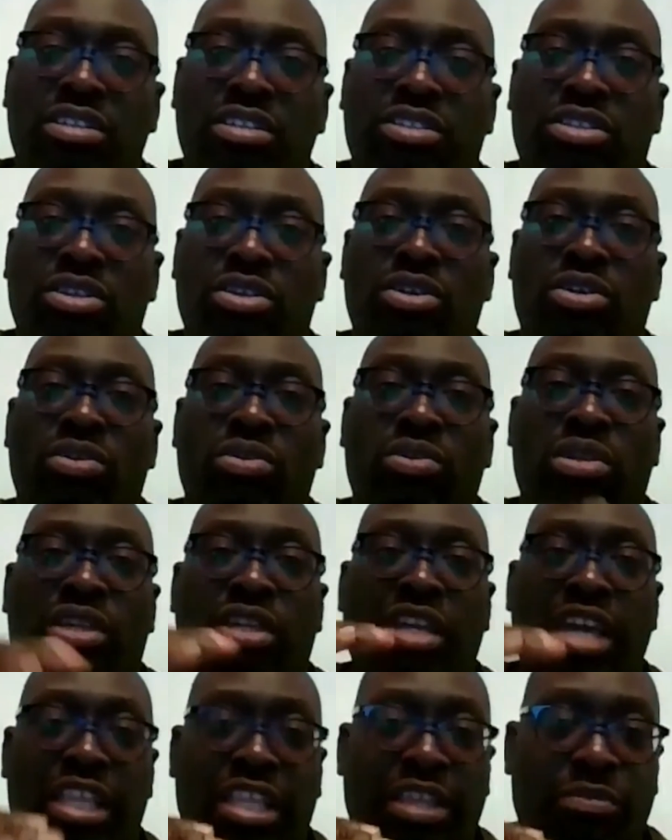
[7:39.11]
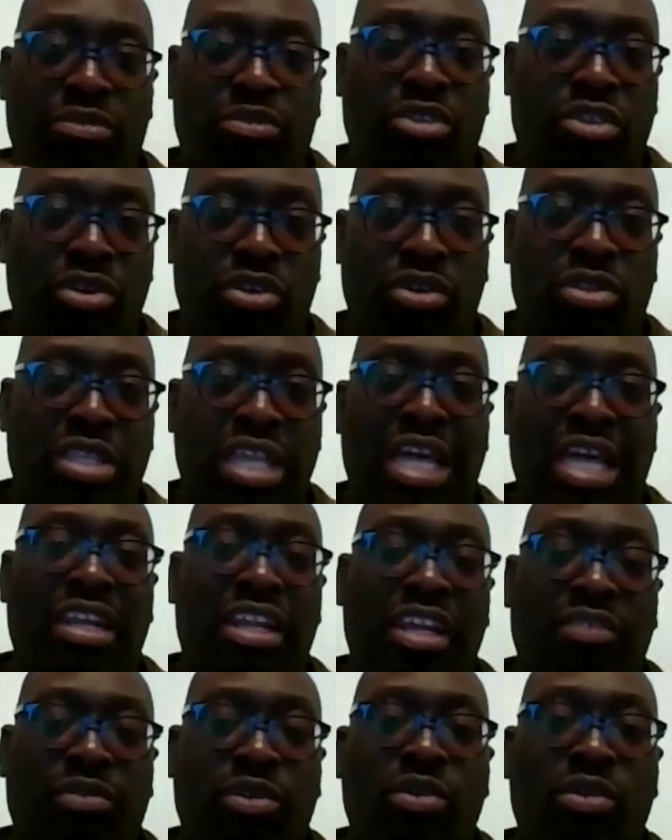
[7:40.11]
to get them to that
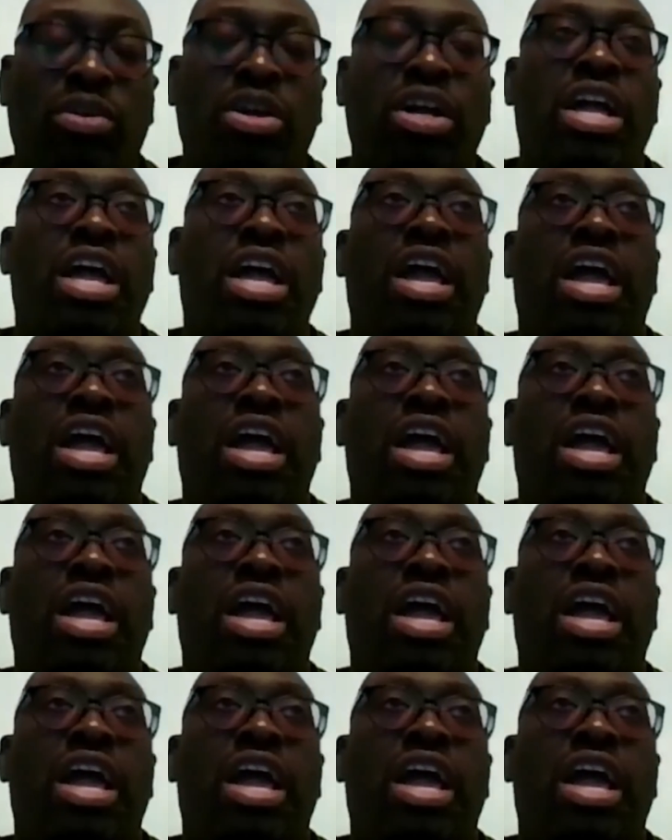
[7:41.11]
level,